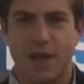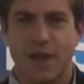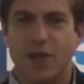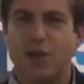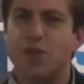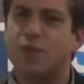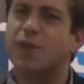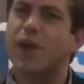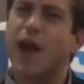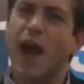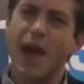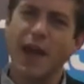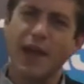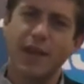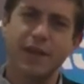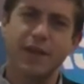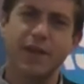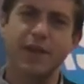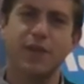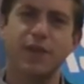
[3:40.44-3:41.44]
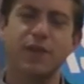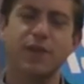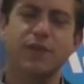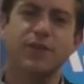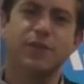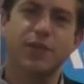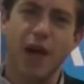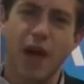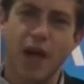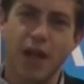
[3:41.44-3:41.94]
You've got a little
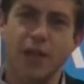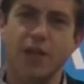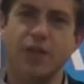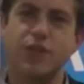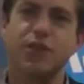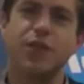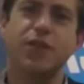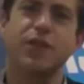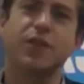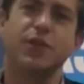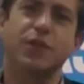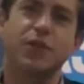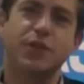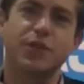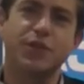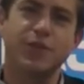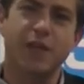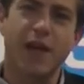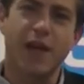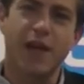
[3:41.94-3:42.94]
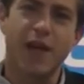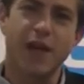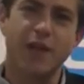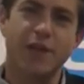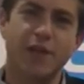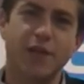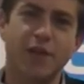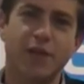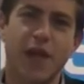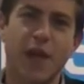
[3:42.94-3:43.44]
knowledge and a
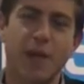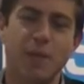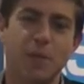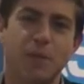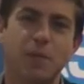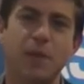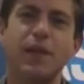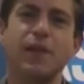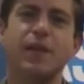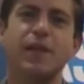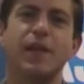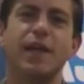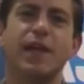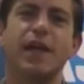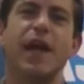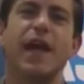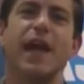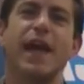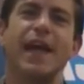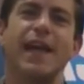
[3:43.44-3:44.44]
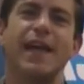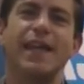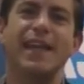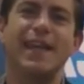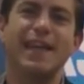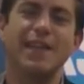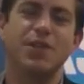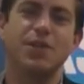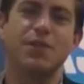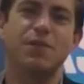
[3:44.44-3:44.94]
little capability in
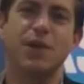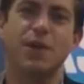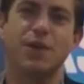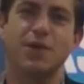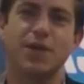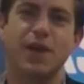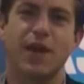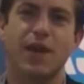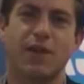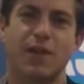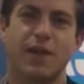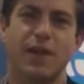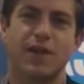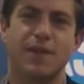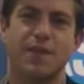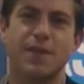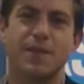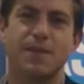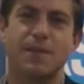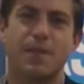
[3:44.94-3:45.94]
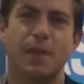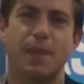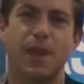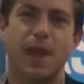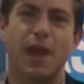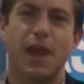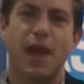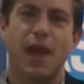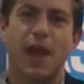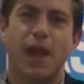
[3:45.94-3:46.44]
each of those areas.
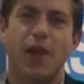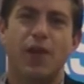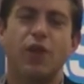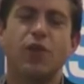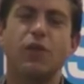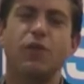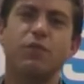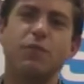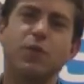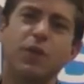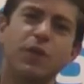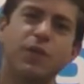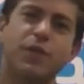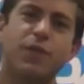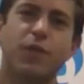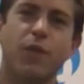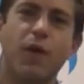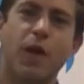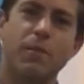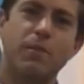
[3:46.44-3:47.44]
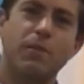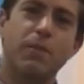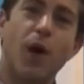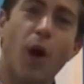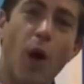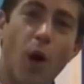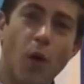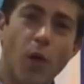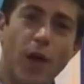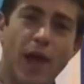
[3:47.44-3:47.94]
You've moved from
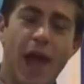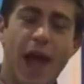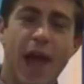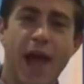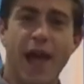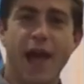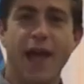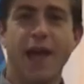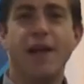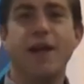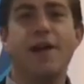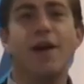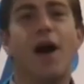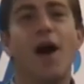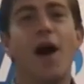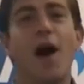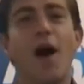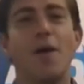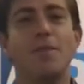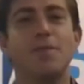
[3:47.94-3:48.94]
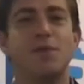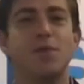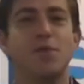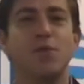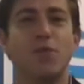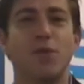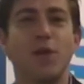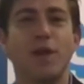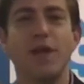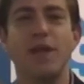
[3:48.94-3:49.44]
okay up to
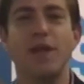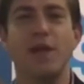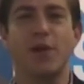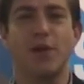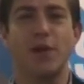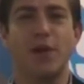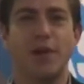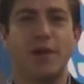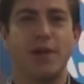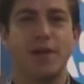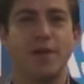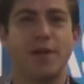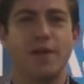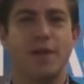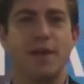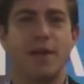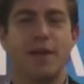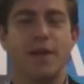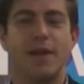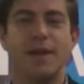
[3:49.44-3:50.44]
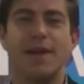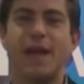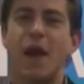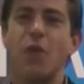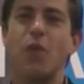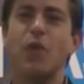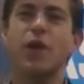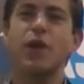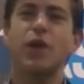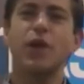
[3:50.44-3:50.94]
really good.
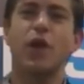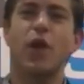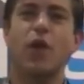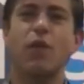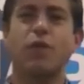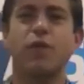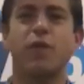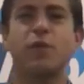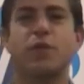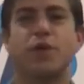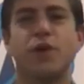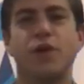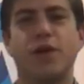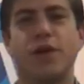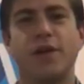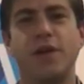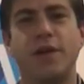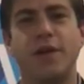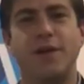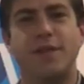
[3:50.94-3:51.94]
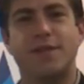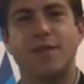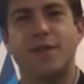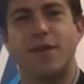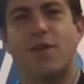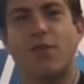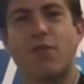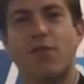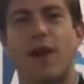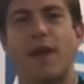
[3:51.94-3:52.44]
Now we're going to go from good to
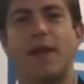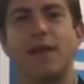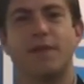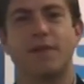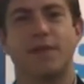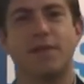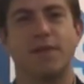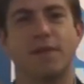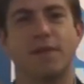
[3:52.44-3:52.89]
great.